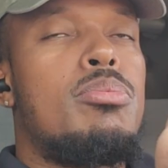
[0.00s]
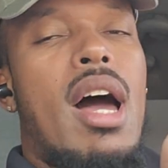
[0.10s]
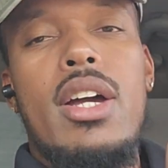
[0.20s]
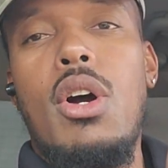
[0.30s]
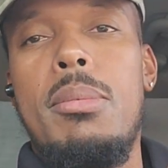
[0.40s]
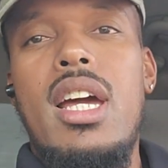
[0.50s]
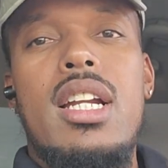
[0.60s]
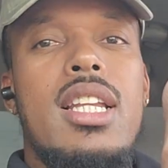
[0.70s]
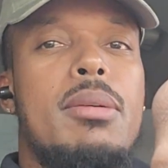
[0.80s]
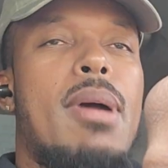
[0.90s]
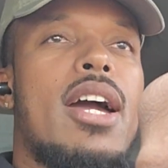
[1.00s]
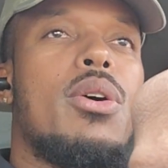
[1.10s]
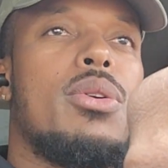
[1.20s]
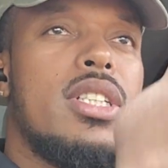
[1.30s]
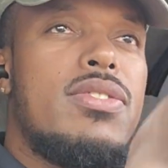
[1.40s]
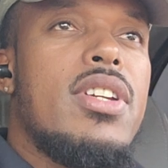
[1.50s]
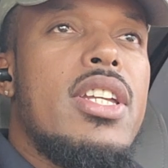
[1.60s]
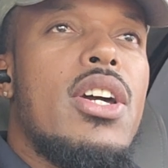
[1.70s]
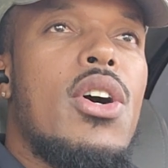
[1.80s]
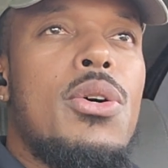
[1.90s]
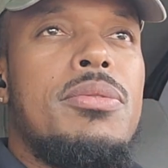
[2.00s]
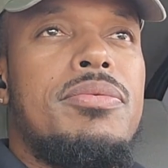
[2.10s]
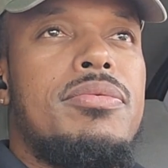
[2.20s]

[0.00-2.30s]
probably gonna be able to look back on this video